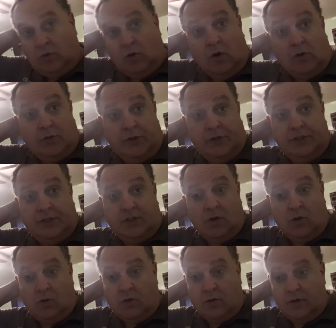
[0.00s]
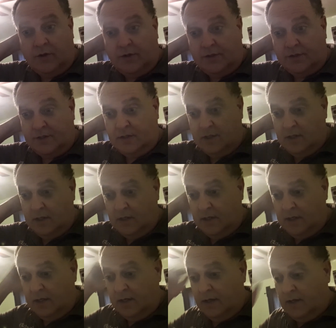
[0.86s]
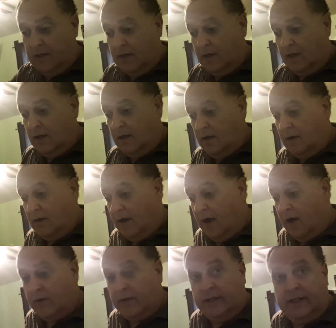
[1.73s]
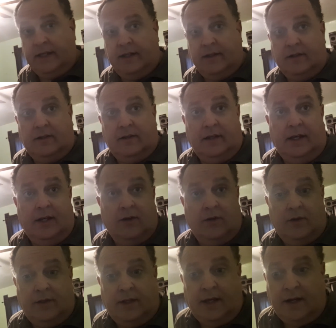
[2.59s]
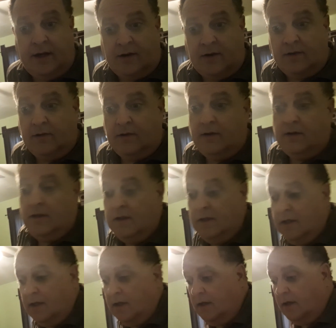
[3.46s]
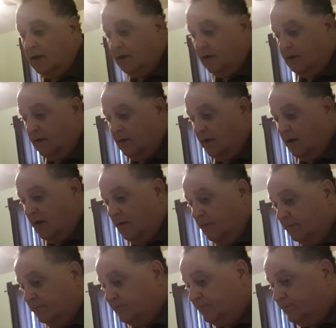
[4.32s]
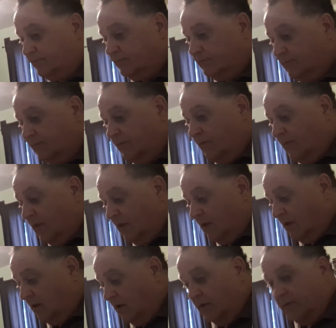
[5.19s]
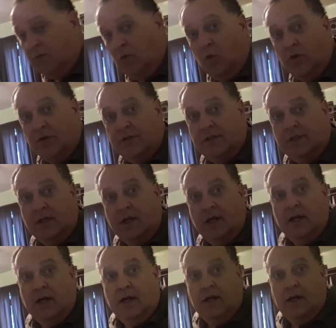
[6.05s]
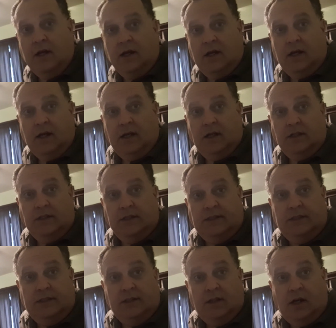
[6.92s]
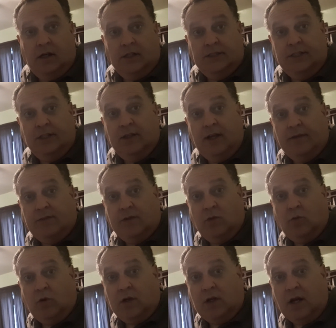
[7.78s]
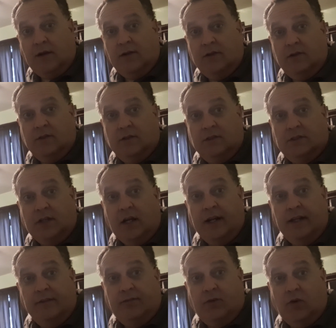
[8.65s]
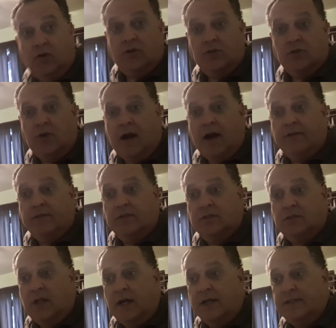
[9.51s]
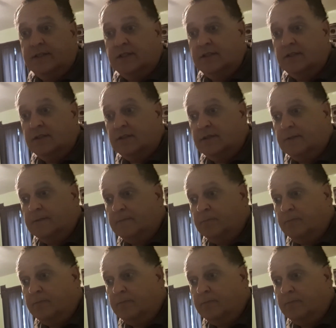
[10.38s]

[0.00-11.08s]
grocery stores, uh, how to get here and there. Um, of course, uh, she'll have to work on studying for her driver's license.